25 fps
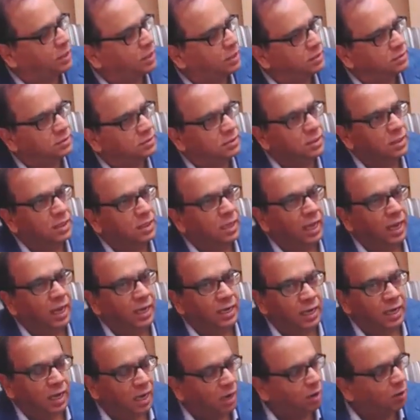us.
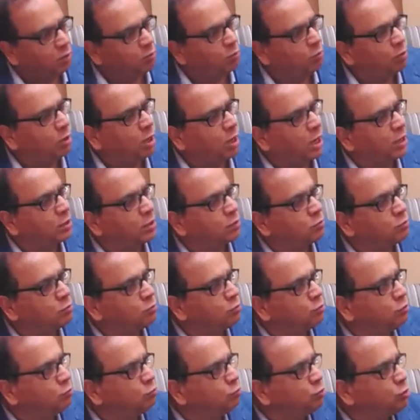and how
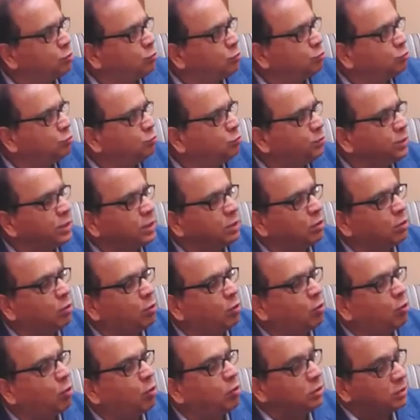we could bring
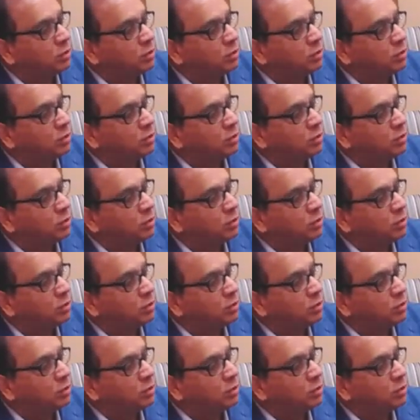all